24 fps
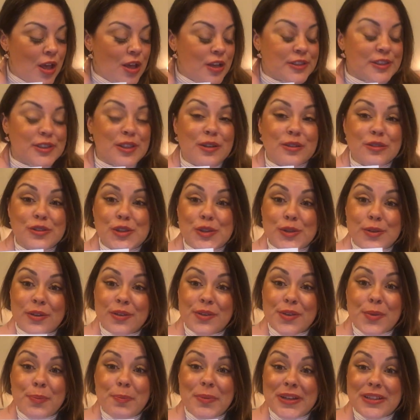So
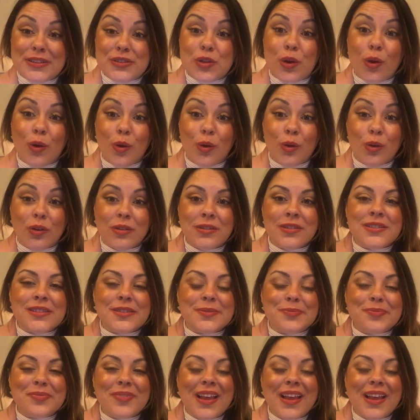truth be told,